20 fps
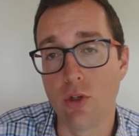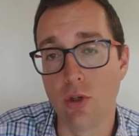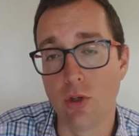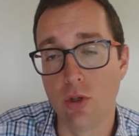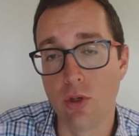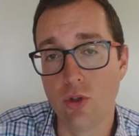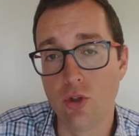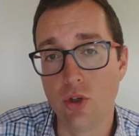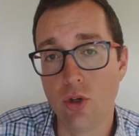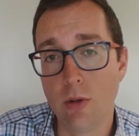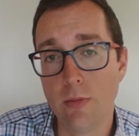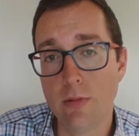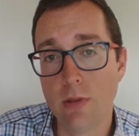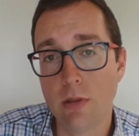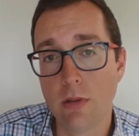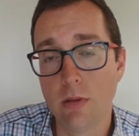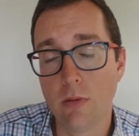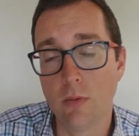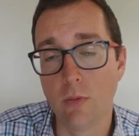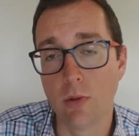
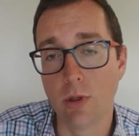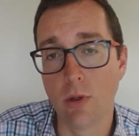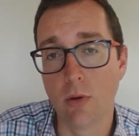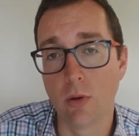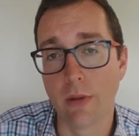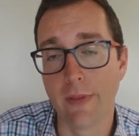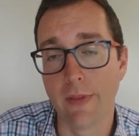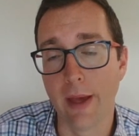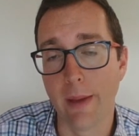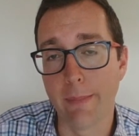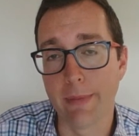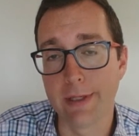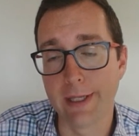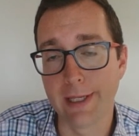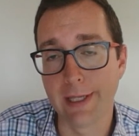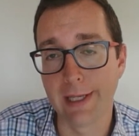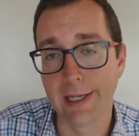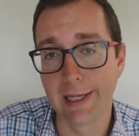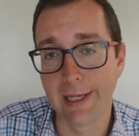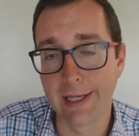YouTubes when you look at that
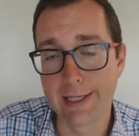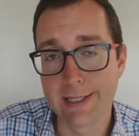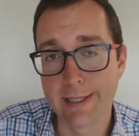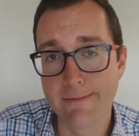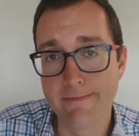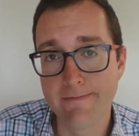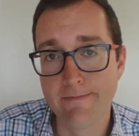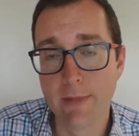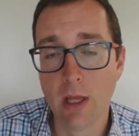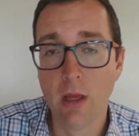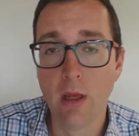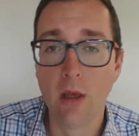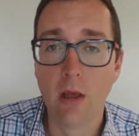particular lesson,